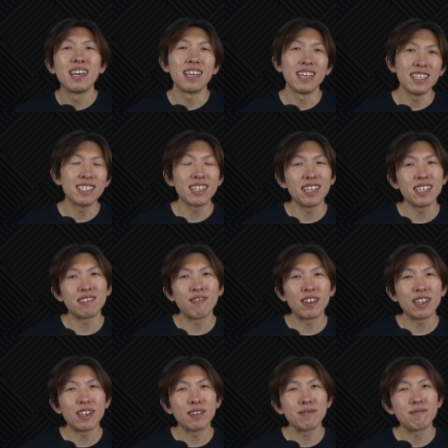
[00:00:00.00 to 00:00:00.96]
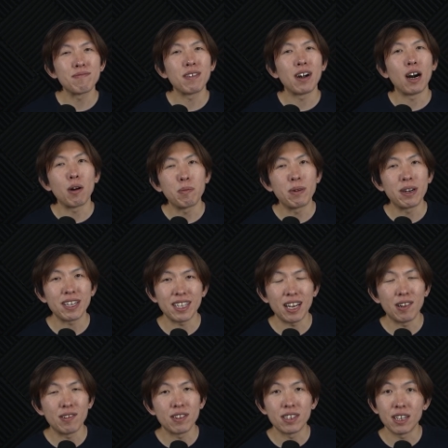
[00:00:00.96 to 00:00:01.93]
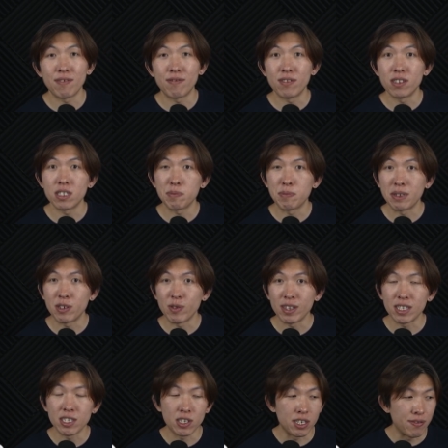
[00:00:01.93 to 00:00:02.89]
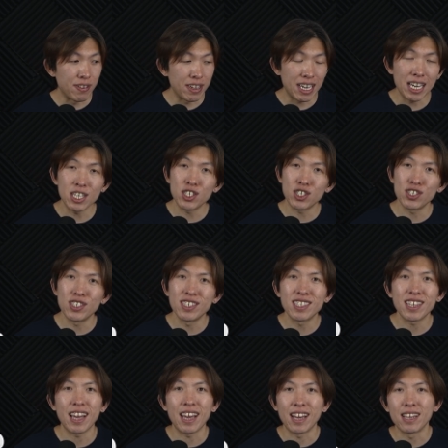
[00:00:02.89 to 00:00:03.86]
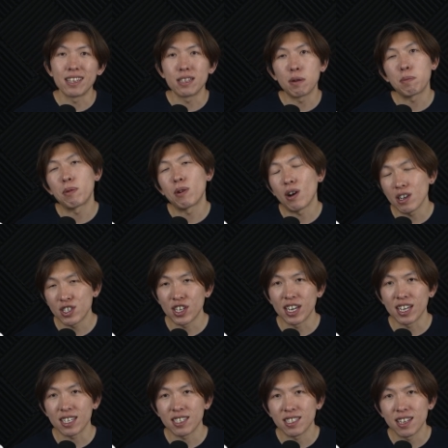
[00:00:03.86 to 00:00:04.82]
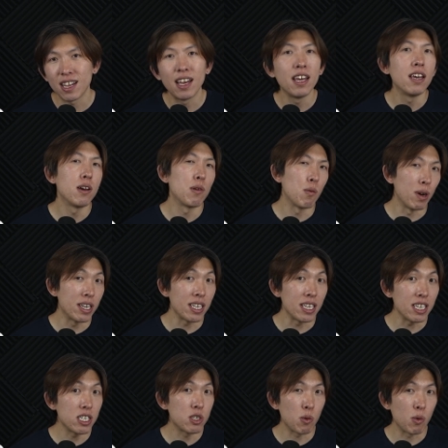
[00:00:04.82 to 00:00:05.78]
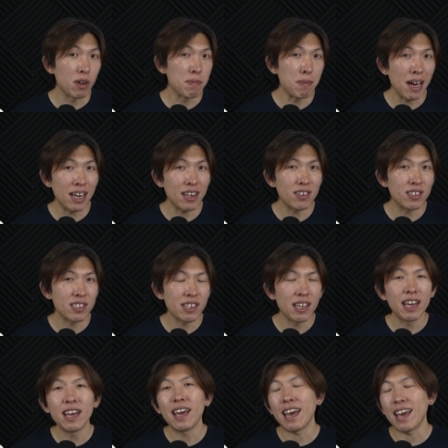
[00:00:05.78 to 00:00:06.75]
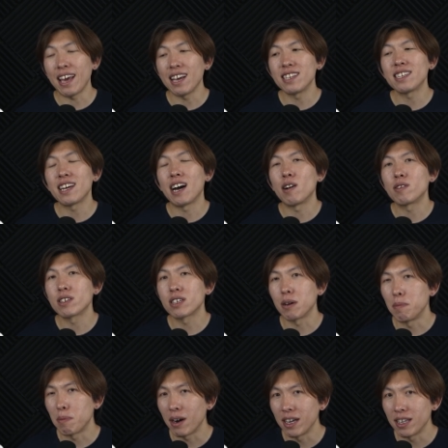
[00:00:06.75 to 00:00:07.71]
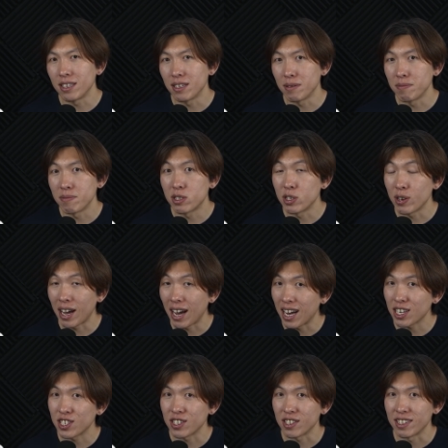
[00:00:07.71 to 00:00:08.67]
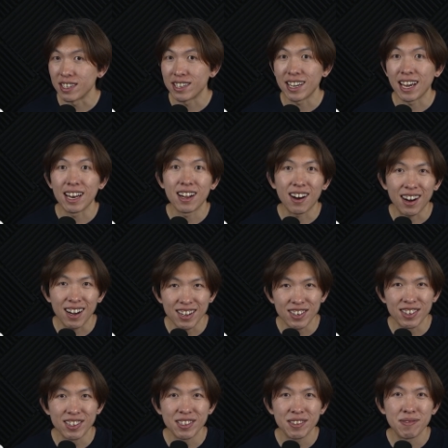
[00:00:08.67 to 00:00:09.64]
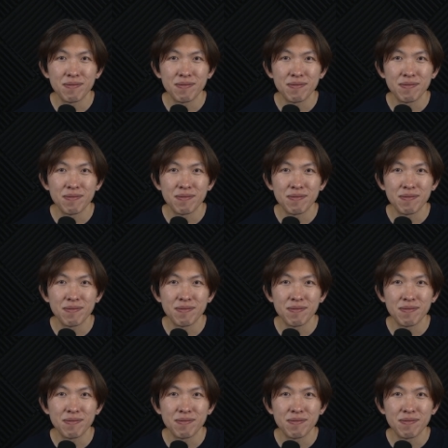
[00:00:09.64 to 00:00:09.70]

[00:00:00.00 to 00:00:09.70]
In today's video, I'll break down the difference between certifications and projects, when each one matters, and how to combine them to actually get hired.